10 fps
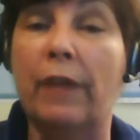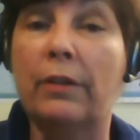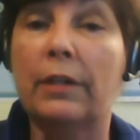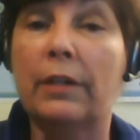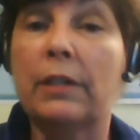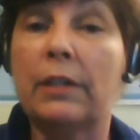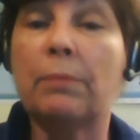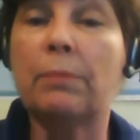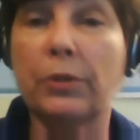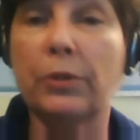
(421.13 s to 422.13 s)
is
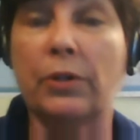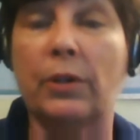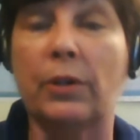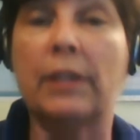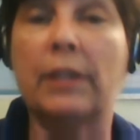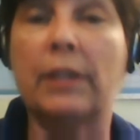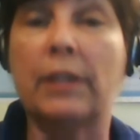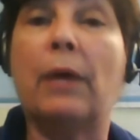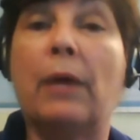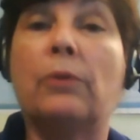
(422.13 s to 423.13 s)
personal. It's about
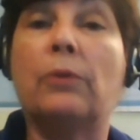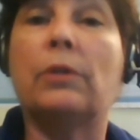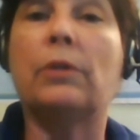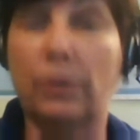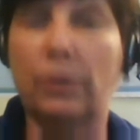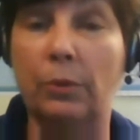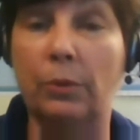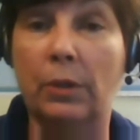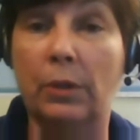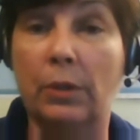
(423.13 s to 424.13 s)
you.
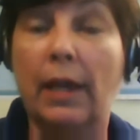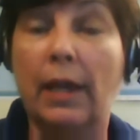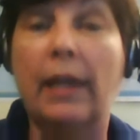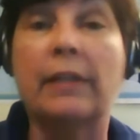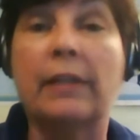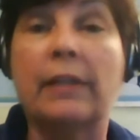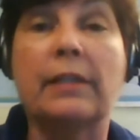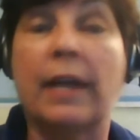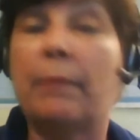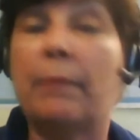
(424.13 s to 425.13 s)
It's not
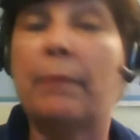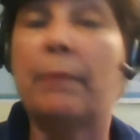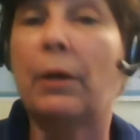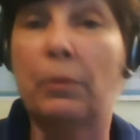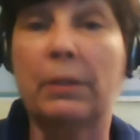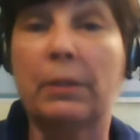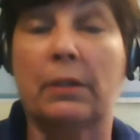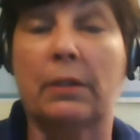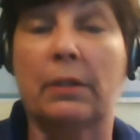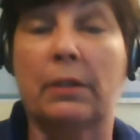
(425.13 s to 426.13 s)
about your
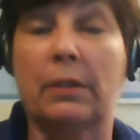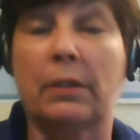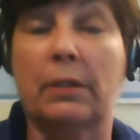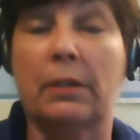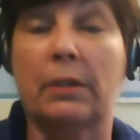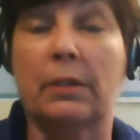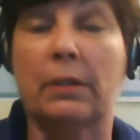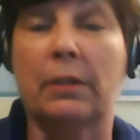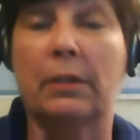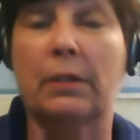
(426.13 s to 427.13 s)
business. So you
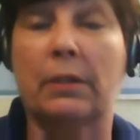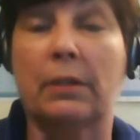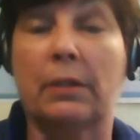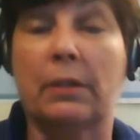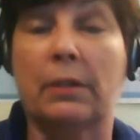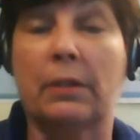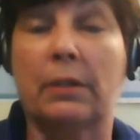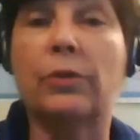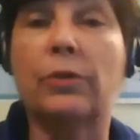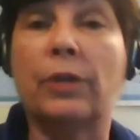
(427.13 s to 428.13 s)
want to make sure
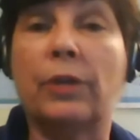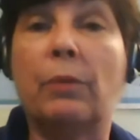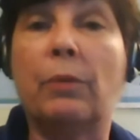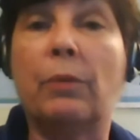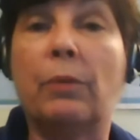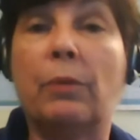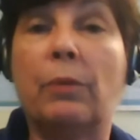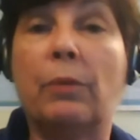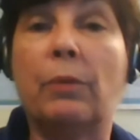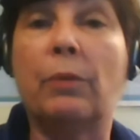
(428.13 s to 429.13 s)
that when you
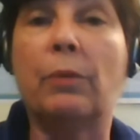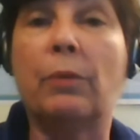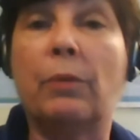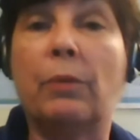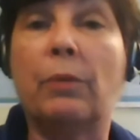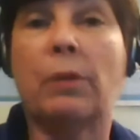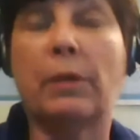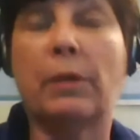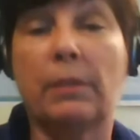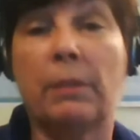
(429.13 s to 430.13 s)
start requesting
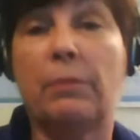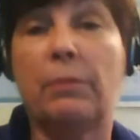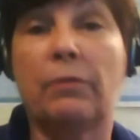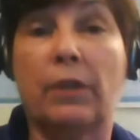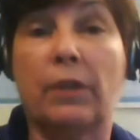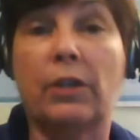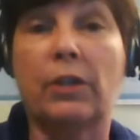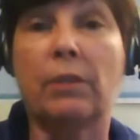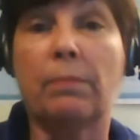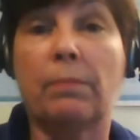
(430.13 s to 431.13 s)
people's friendship,
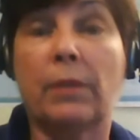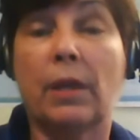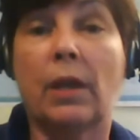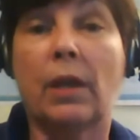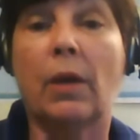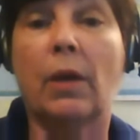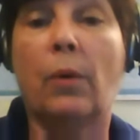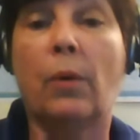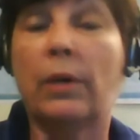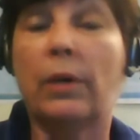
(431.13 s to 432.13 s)
or
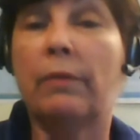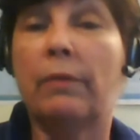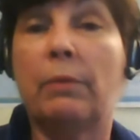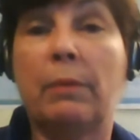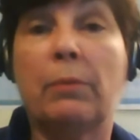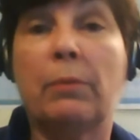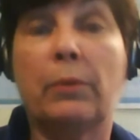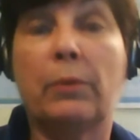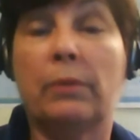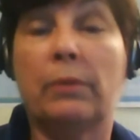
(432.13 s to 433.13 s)
even when people
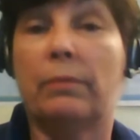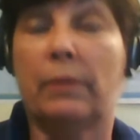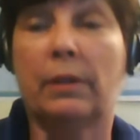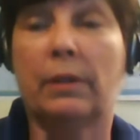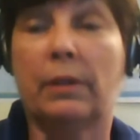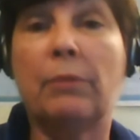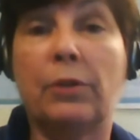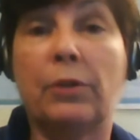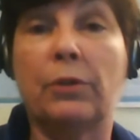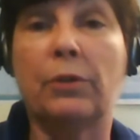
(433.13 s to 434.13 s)
come to
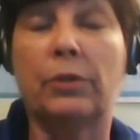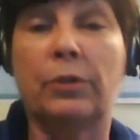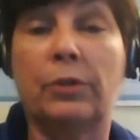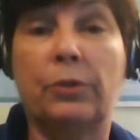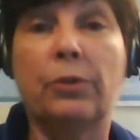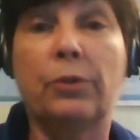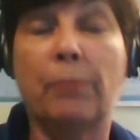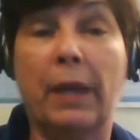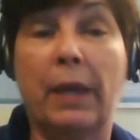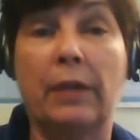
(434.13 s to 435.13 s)
your
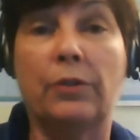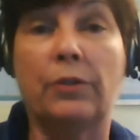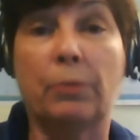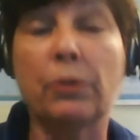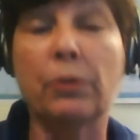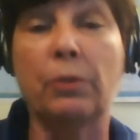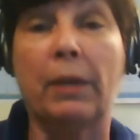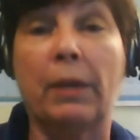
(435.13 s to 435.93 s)
page, your personal page,